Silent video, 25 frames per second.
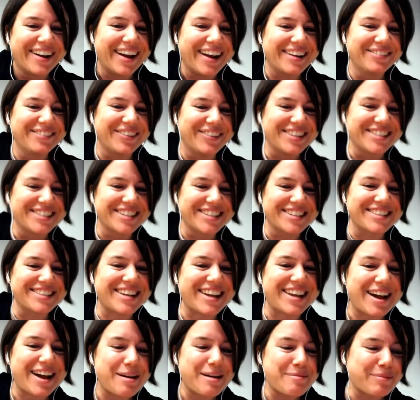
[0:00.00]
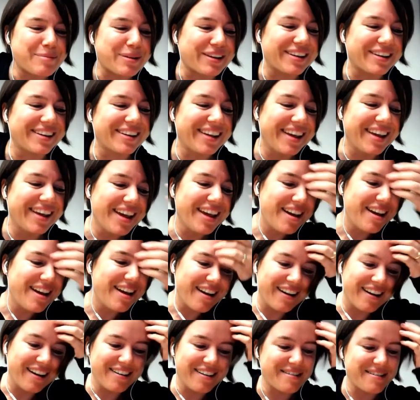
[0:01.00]
what just happened?
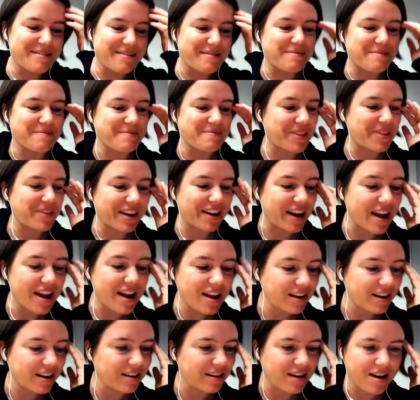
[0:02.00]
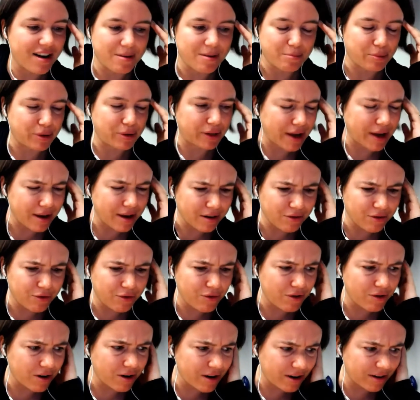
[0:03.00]
And I had not
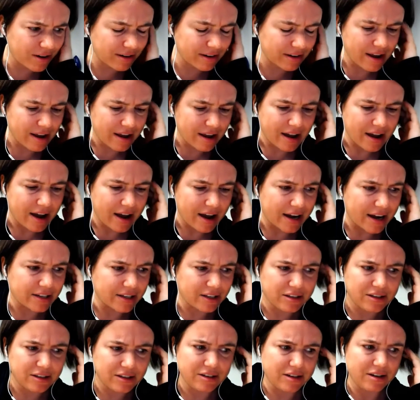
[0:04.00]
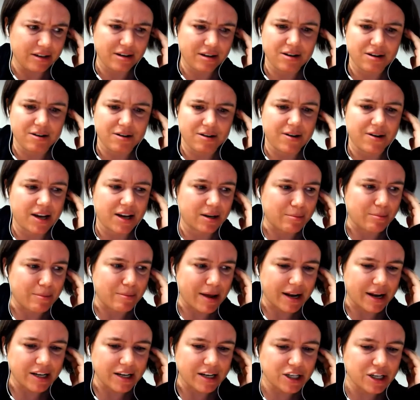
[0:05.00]
planned for it. I didn't know how to
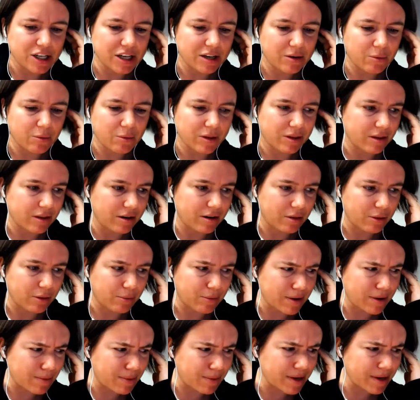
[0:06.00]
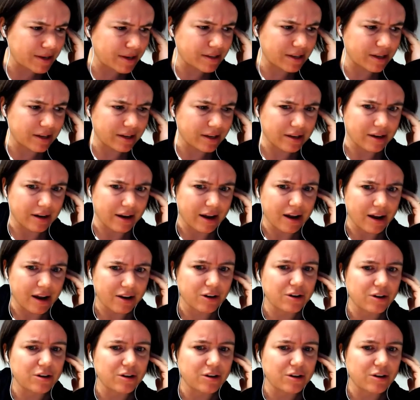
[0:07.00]
manage it. Within 3 weeks, it hit Hacker